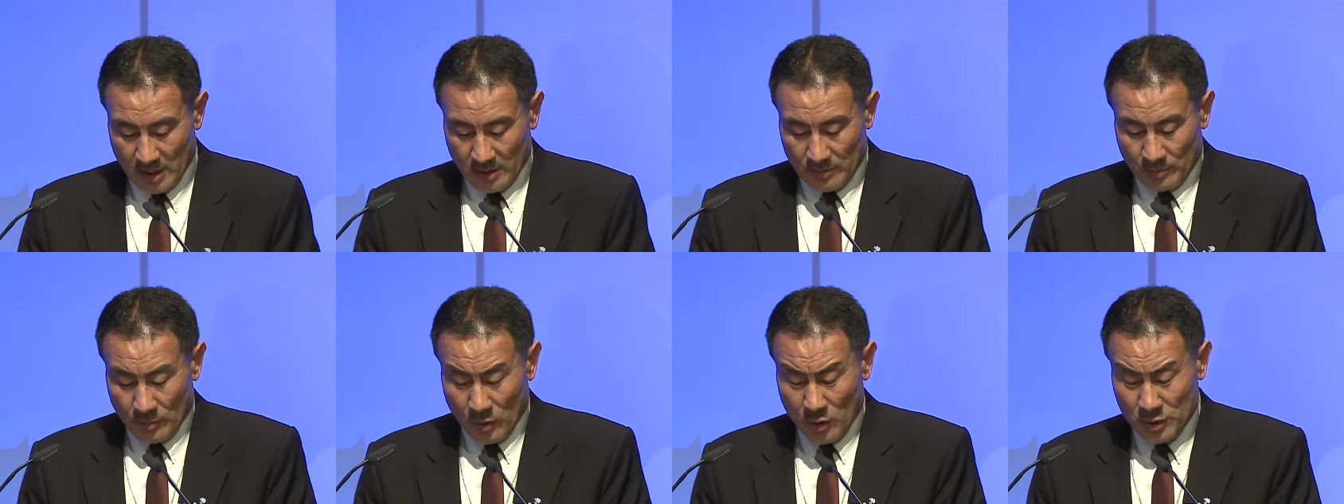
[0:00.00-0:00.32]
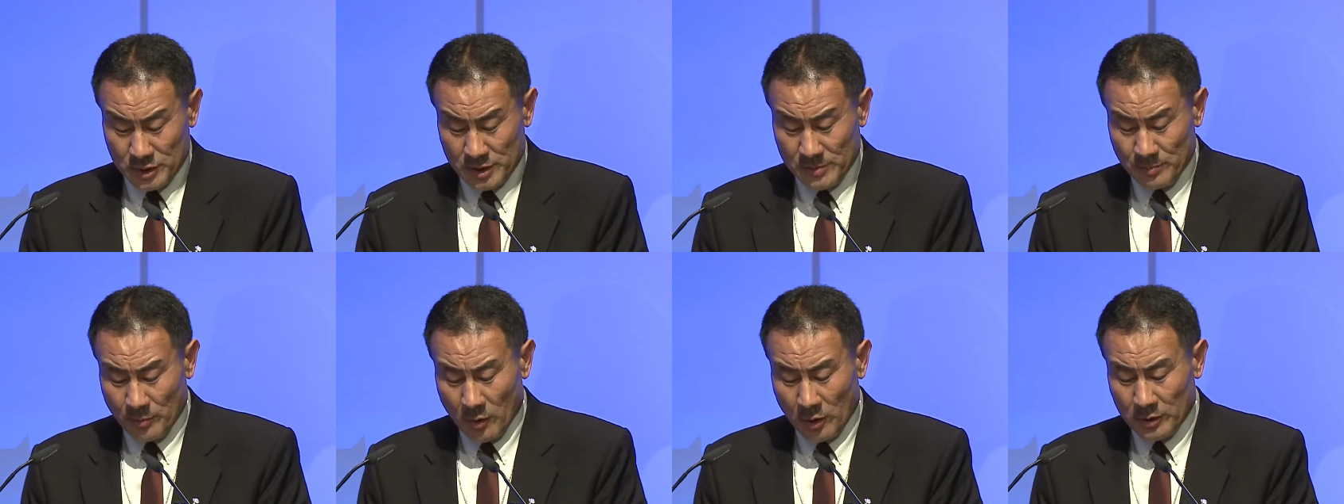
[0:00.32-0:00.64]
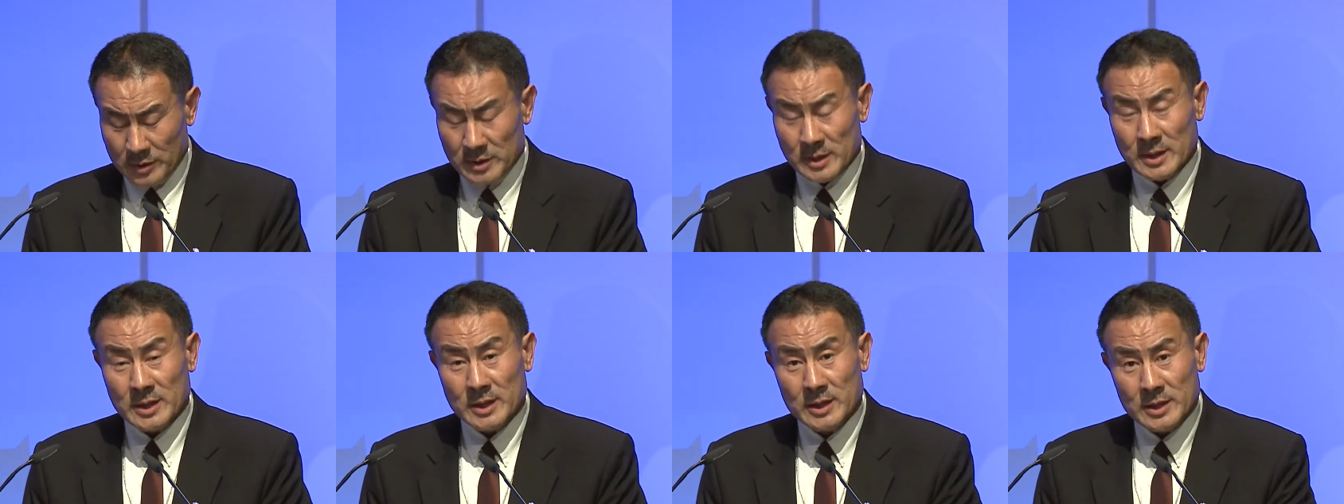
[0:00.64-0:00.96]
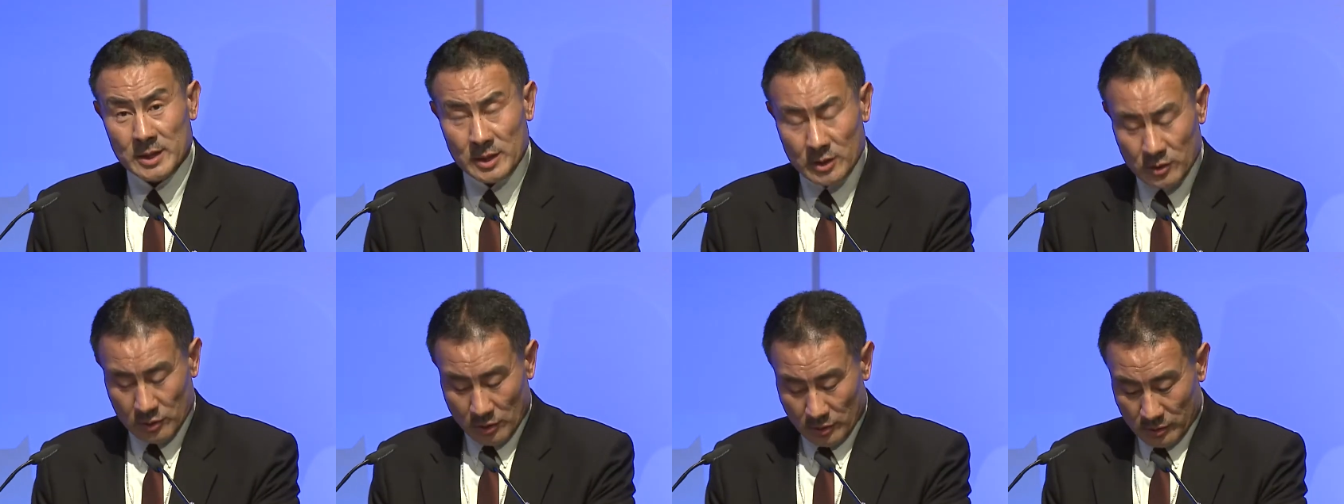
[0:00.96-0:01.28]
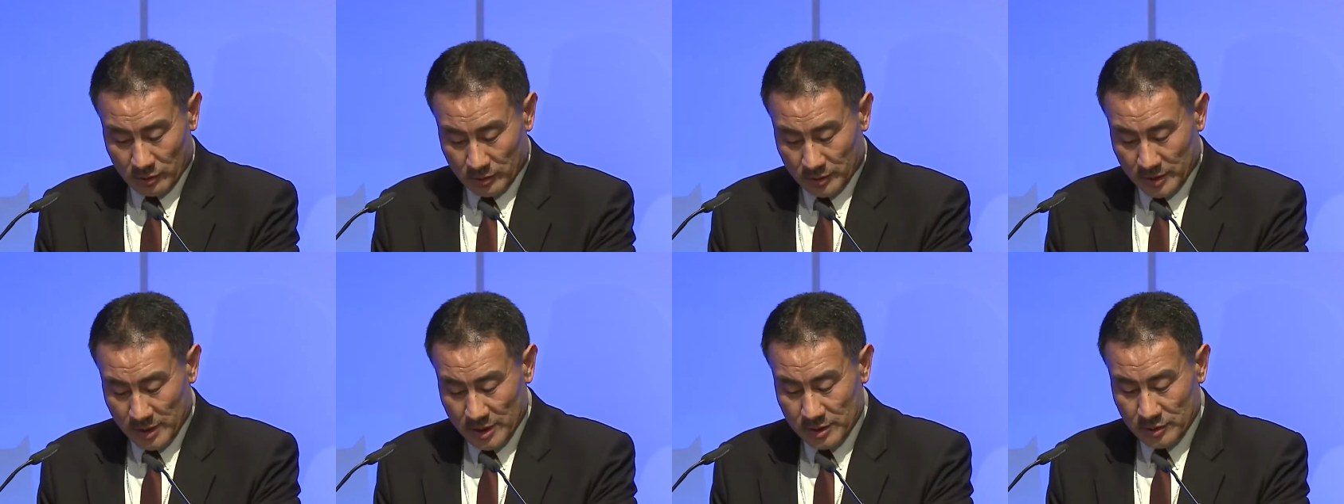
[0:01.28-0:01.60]
Most importantly,
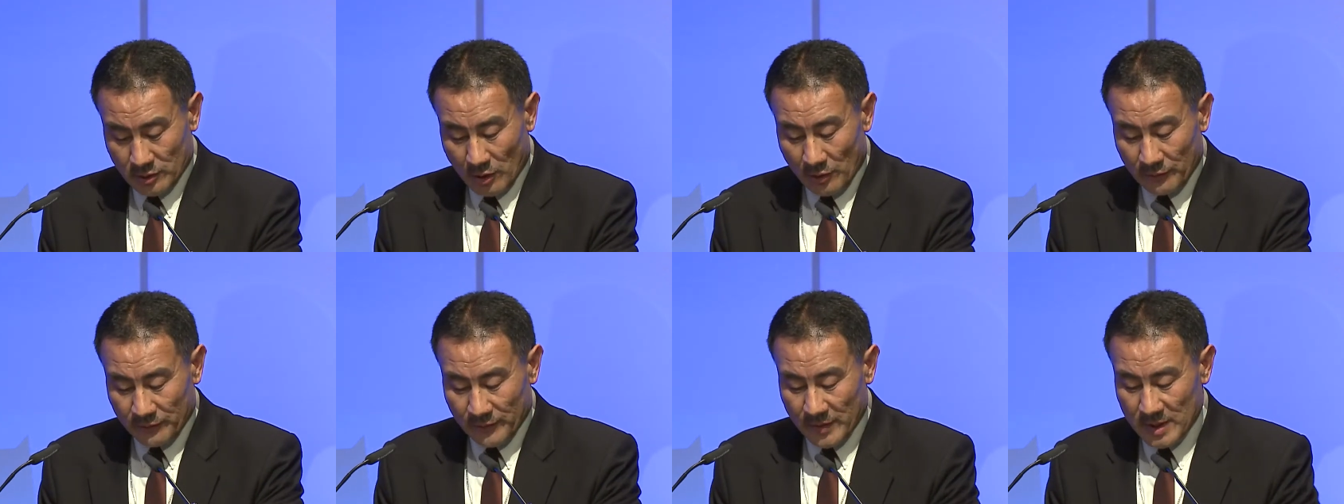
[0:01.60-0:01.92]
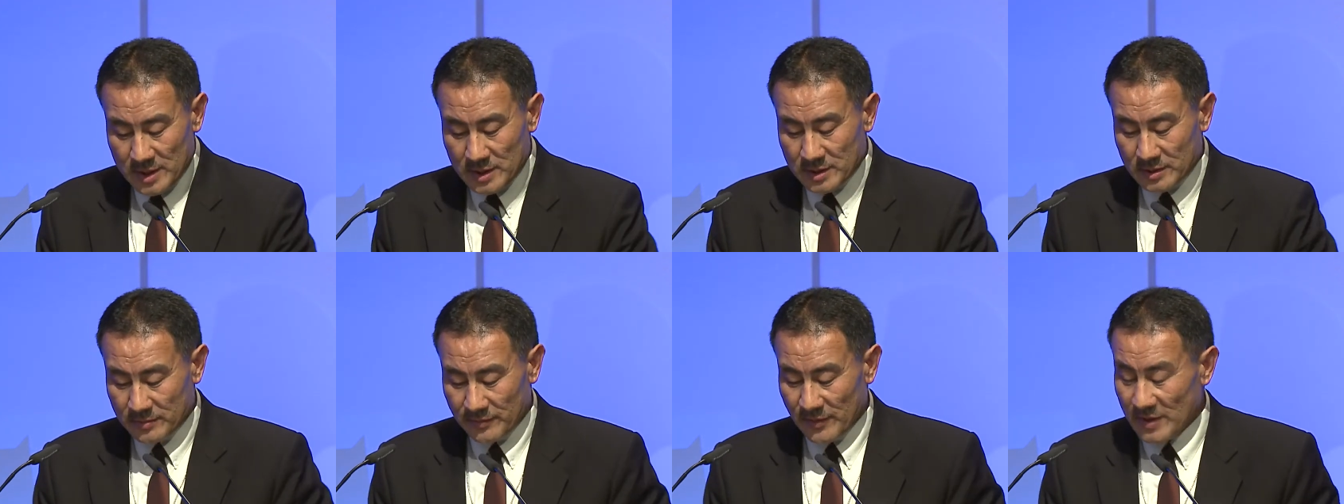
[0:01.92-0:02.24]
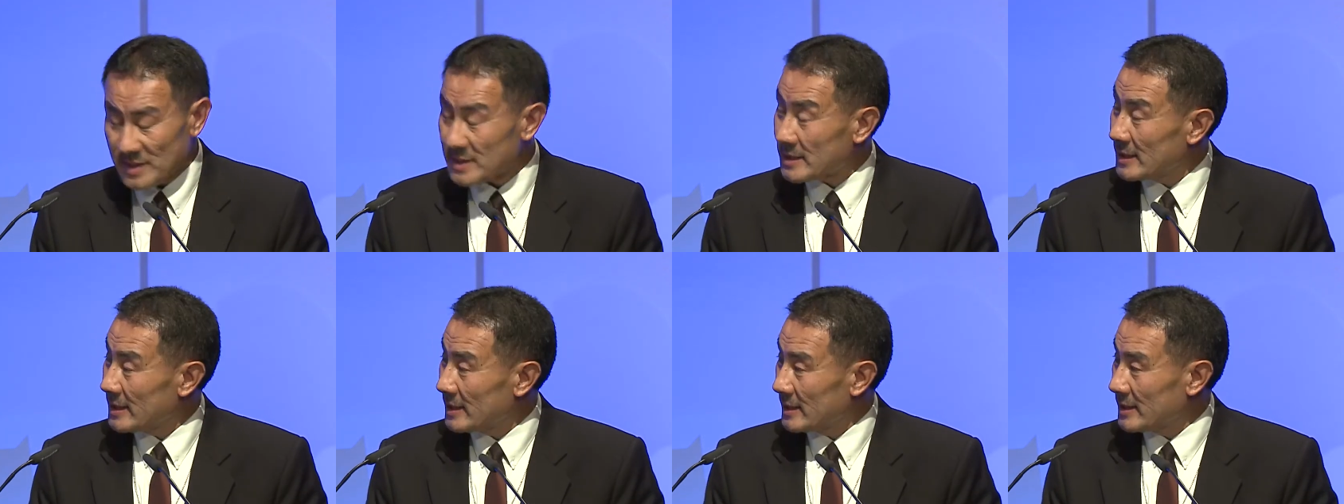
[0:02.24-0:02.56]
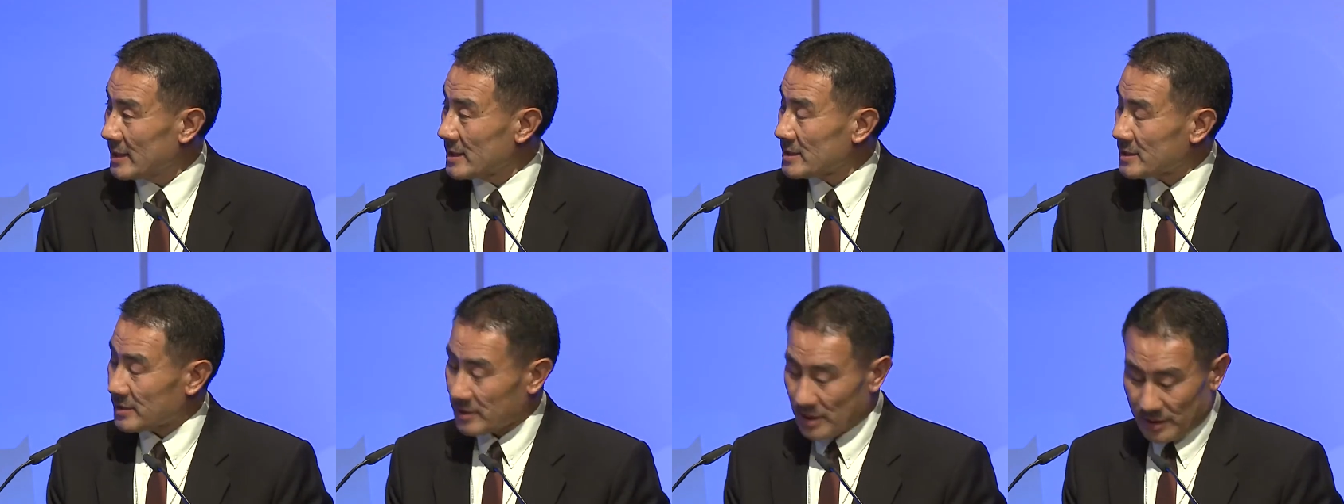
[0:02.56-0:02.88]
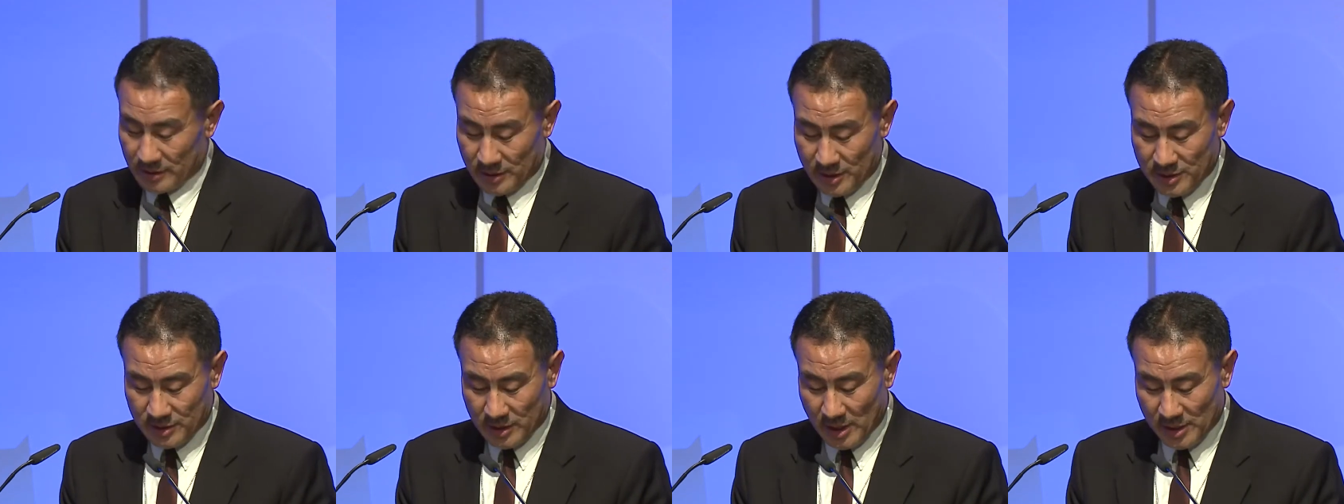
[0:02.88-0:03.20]
this conference facilitates the
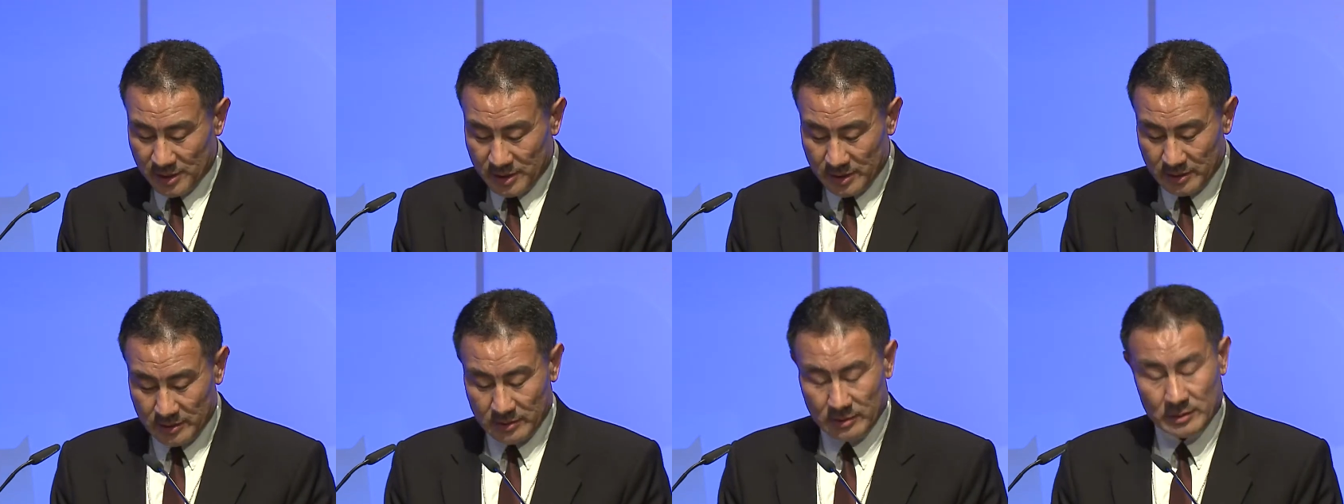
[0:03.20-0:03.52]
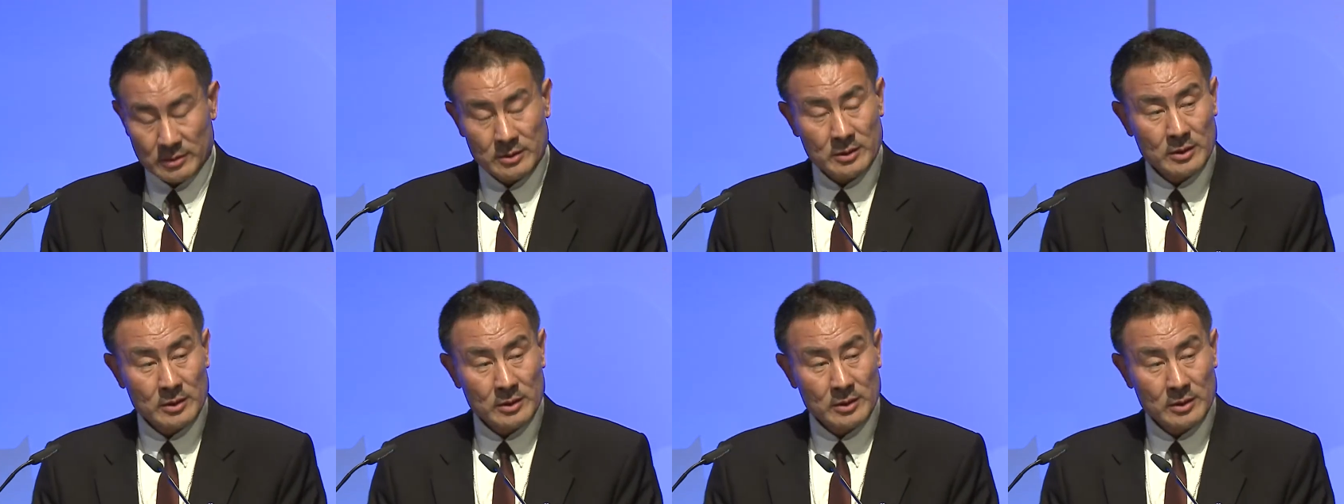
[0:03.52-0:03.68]
discussion